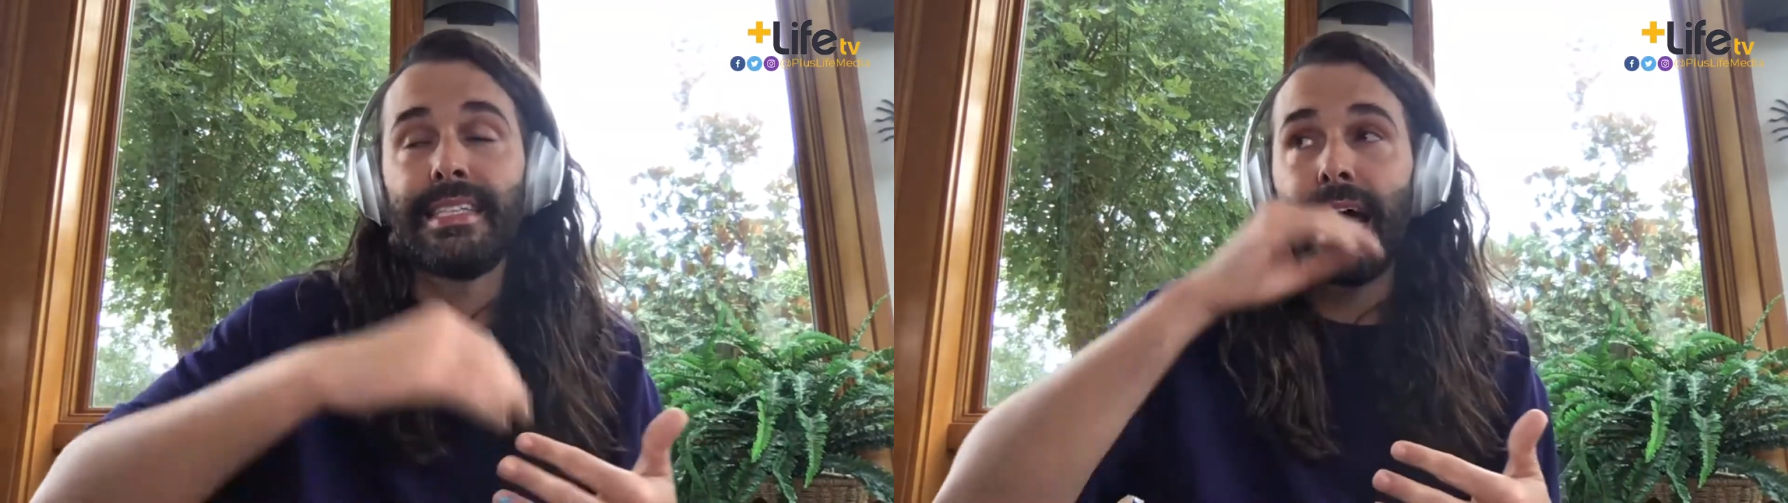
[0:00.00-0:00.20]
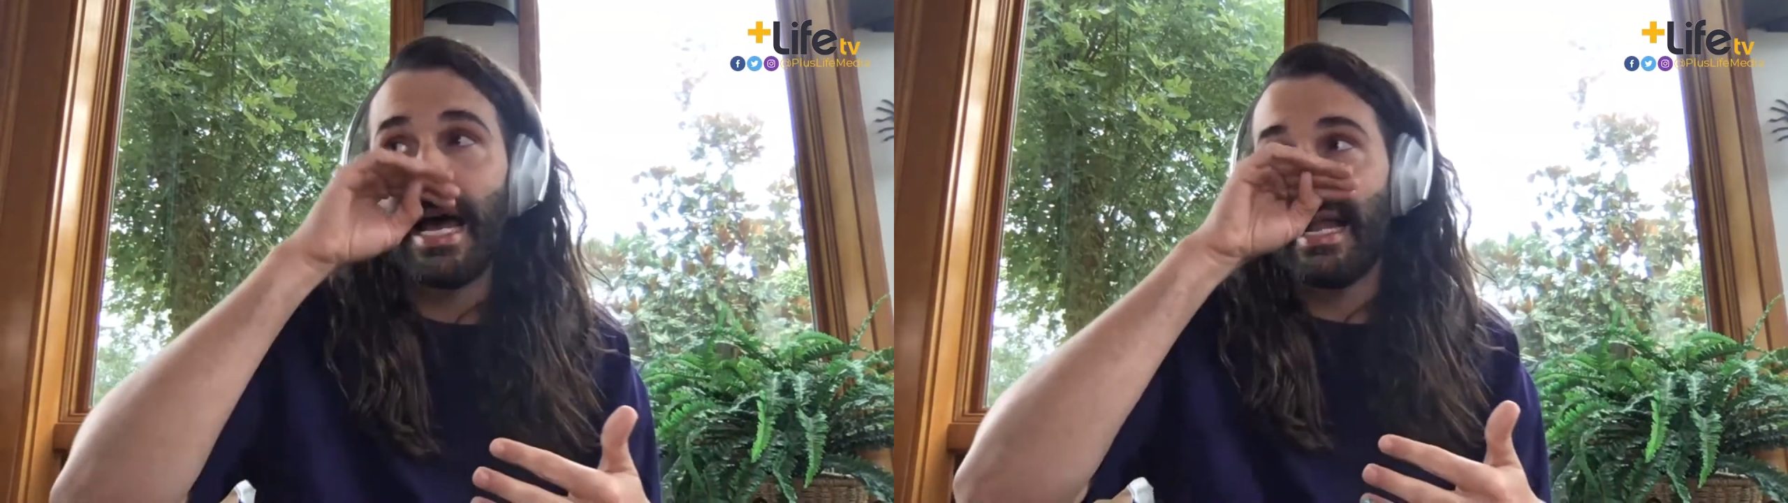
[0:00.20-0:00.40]

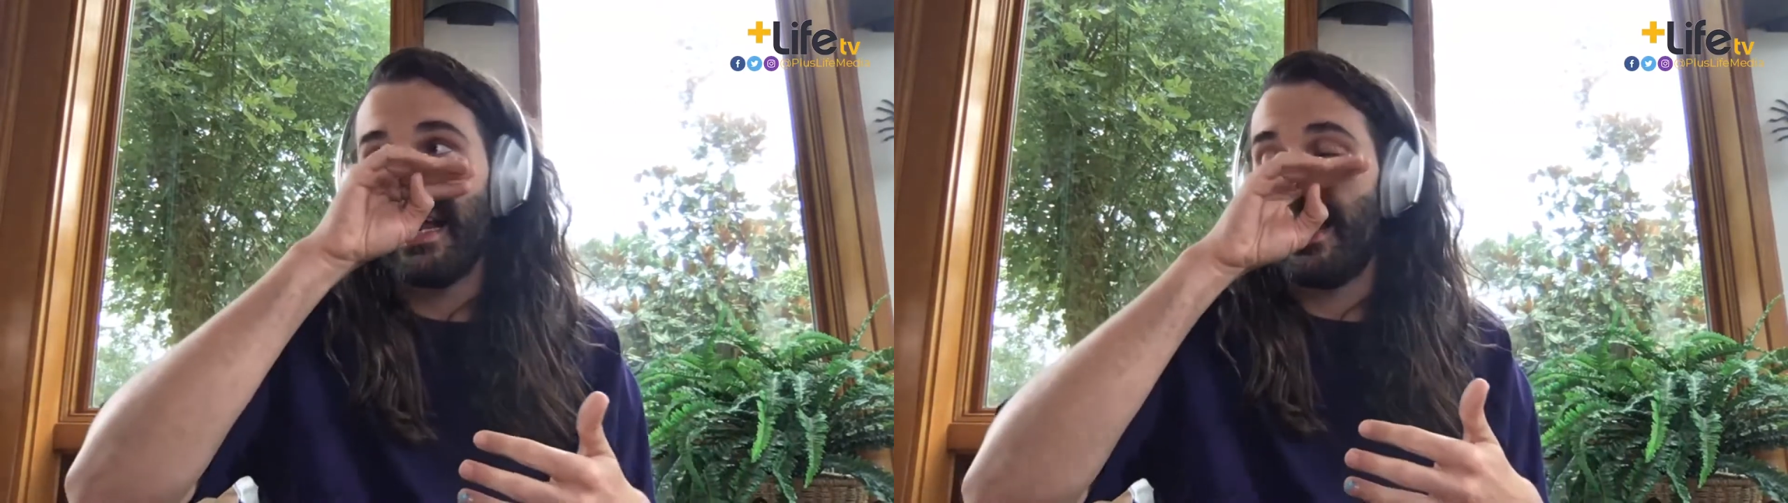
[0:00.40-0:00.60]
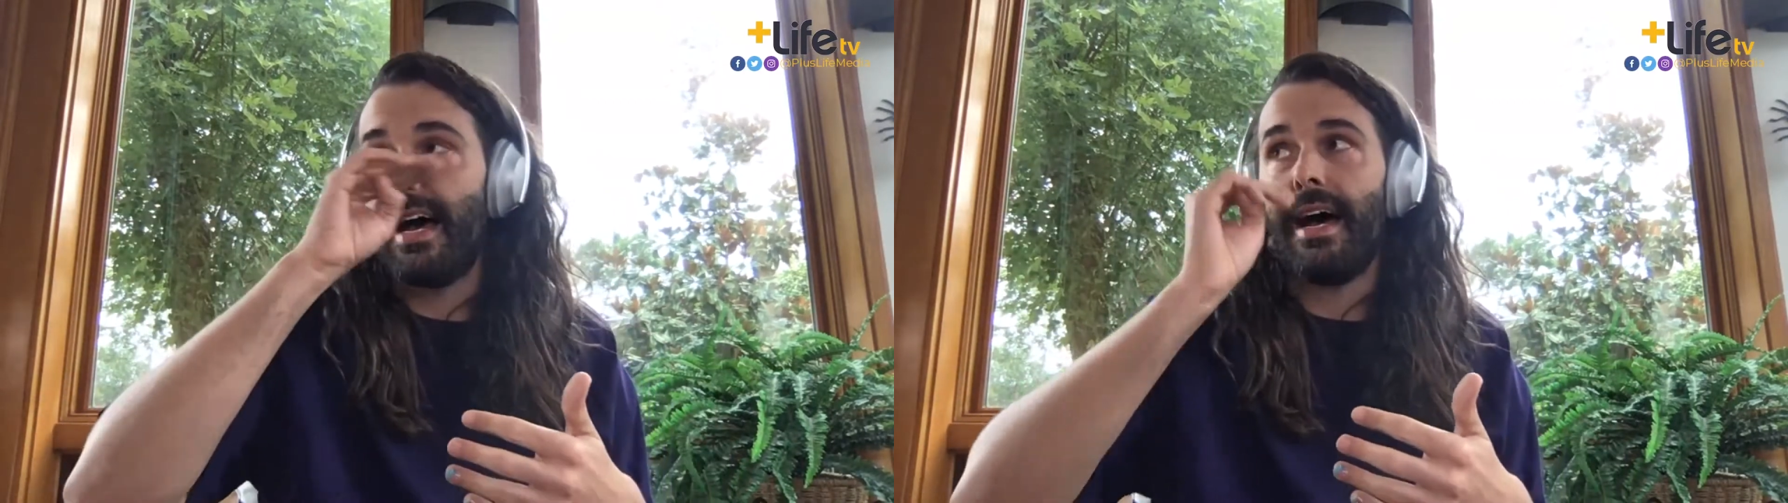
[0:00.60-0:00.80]

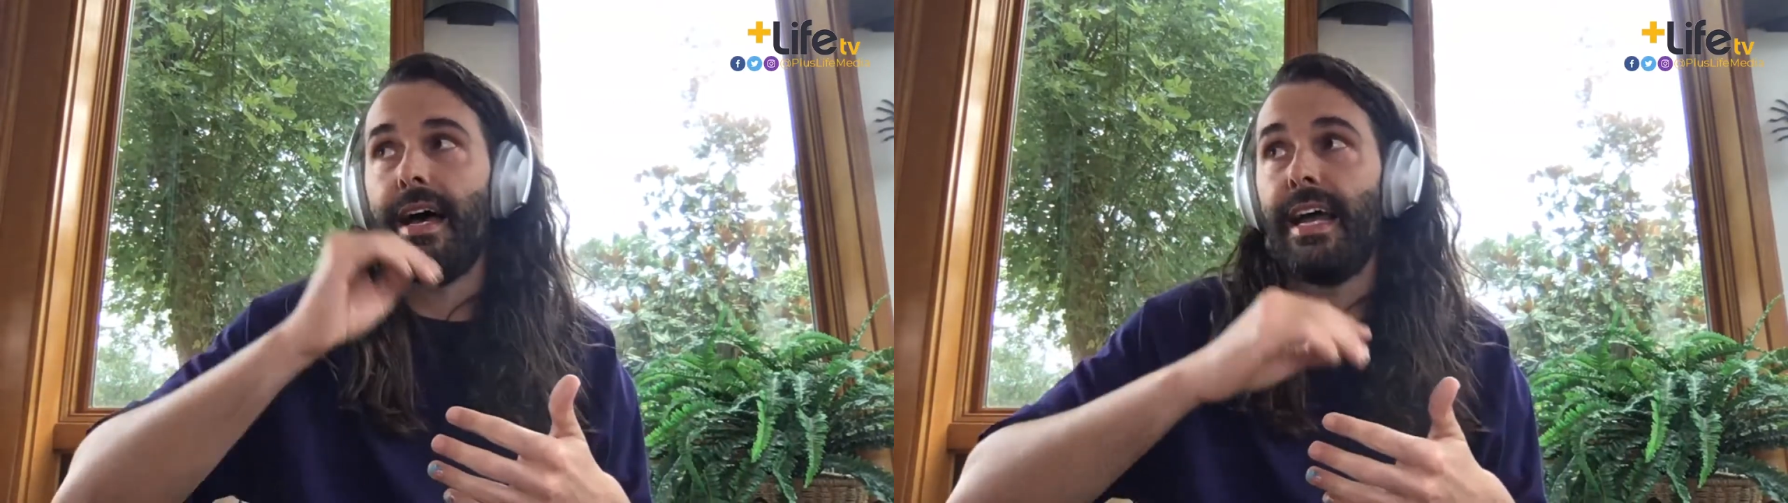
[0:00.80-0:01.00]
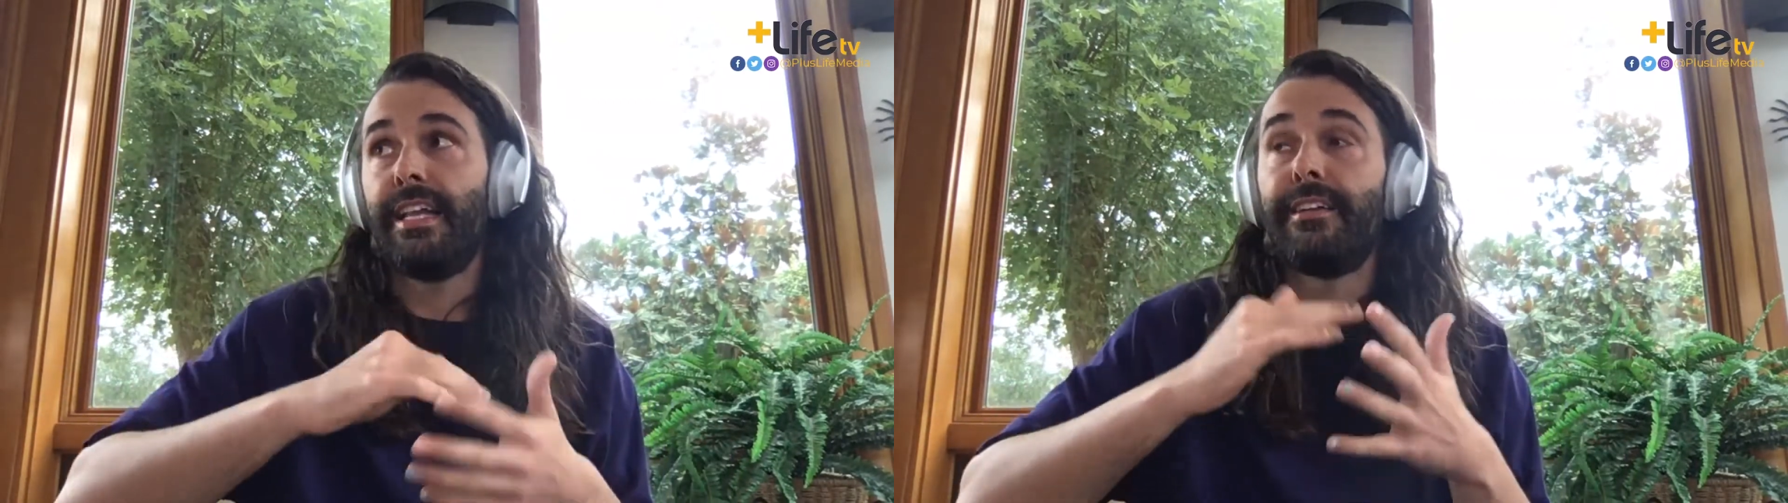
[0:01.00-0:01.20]

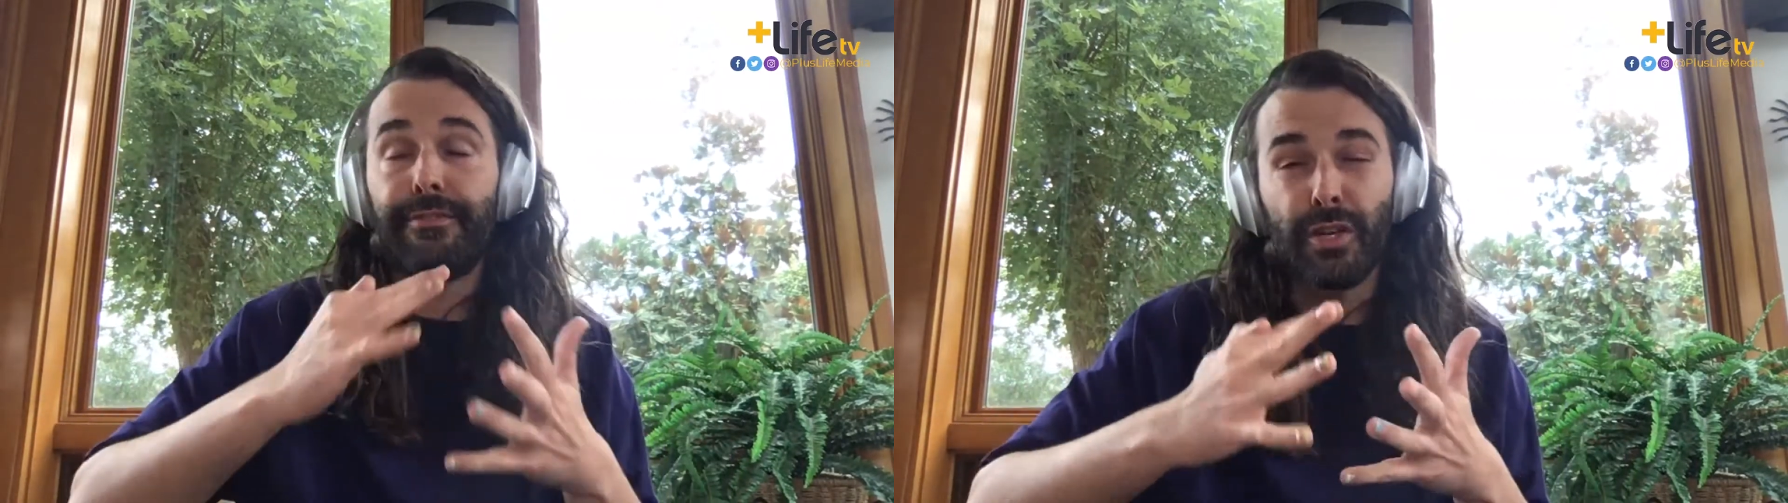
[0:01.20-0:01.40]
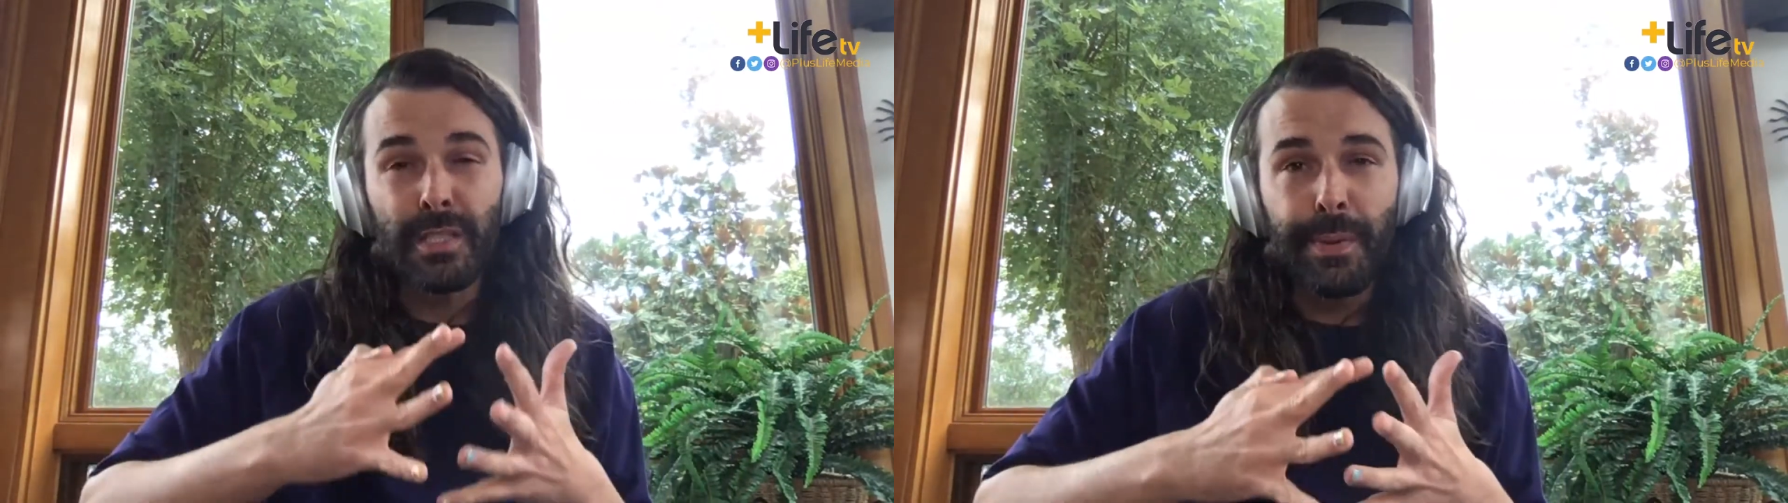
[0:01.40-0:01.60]
that in the
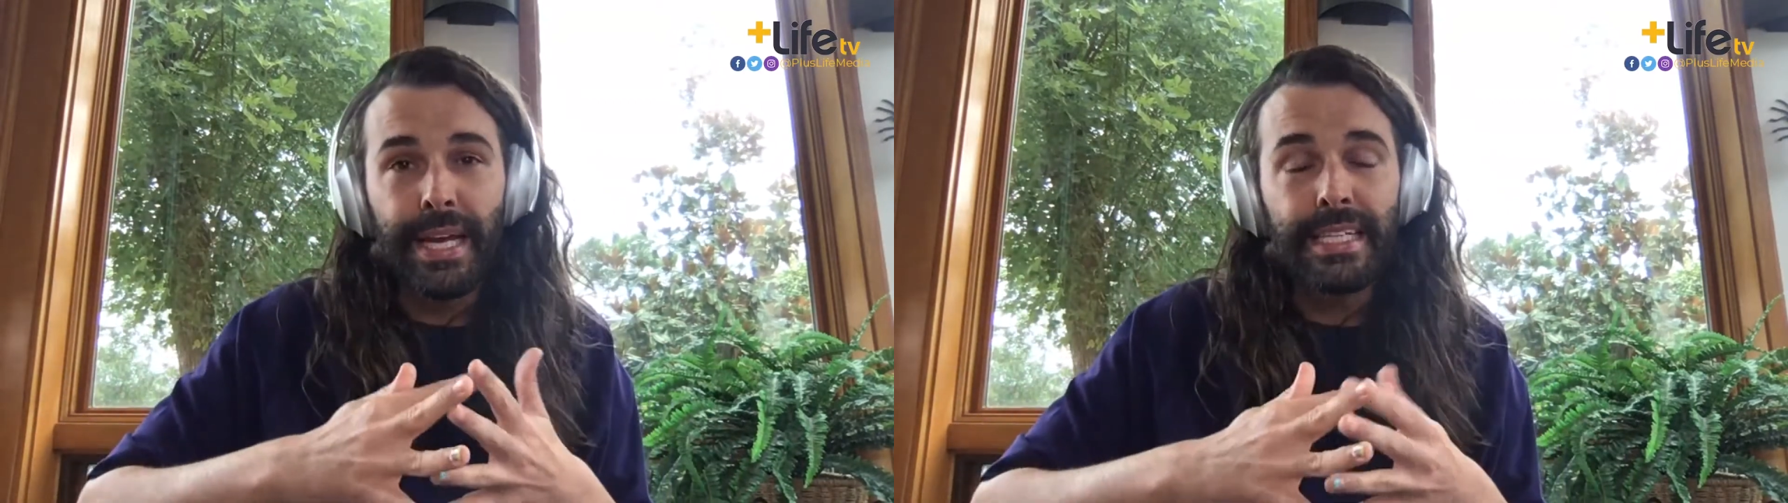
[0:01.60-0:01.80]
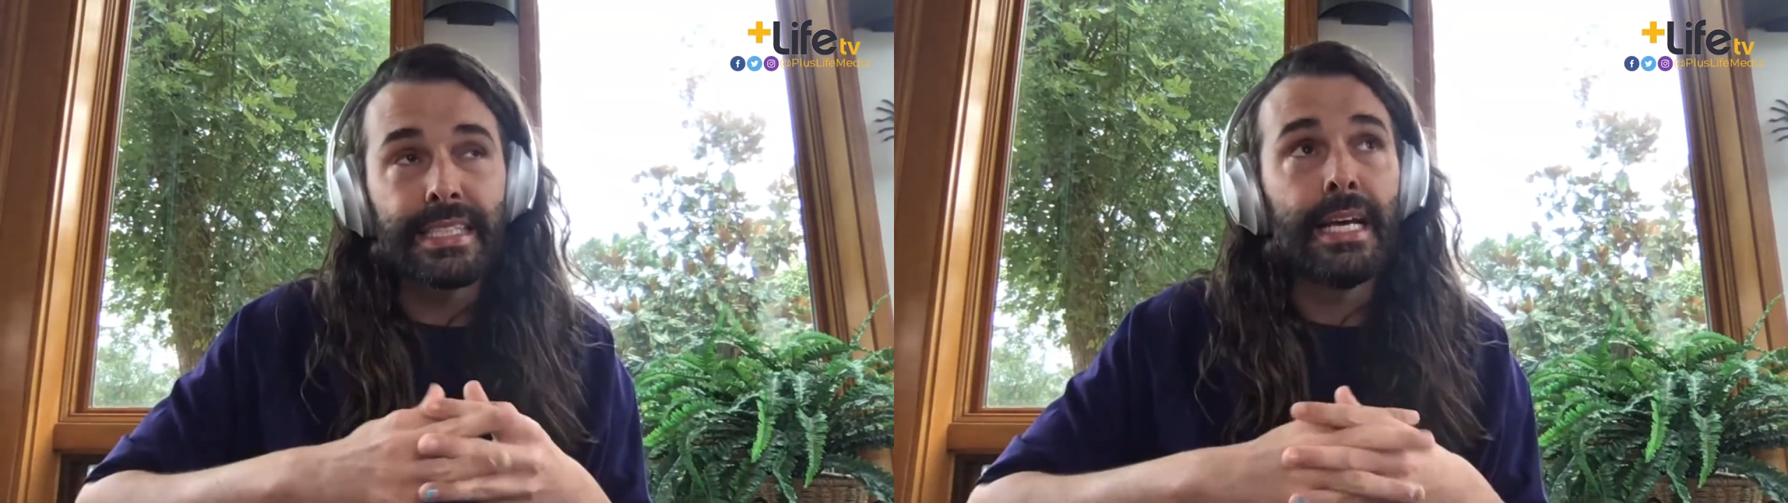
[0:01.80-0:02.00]
first
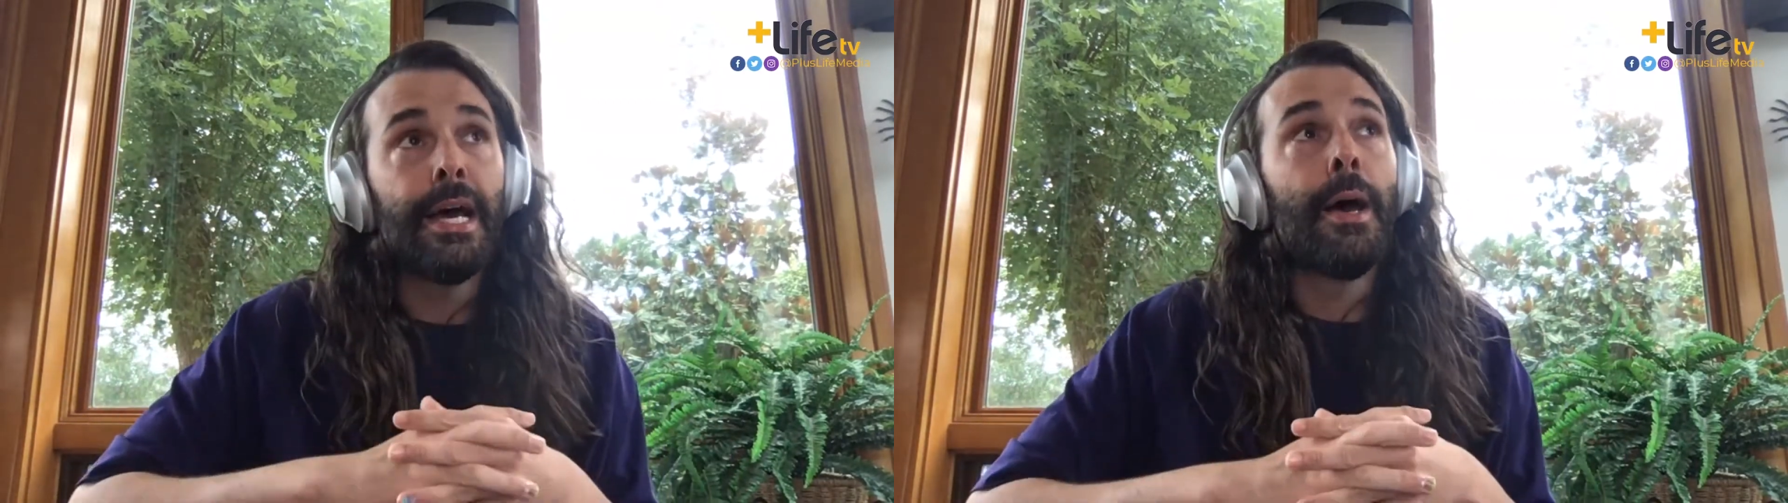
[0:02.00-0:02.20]
place.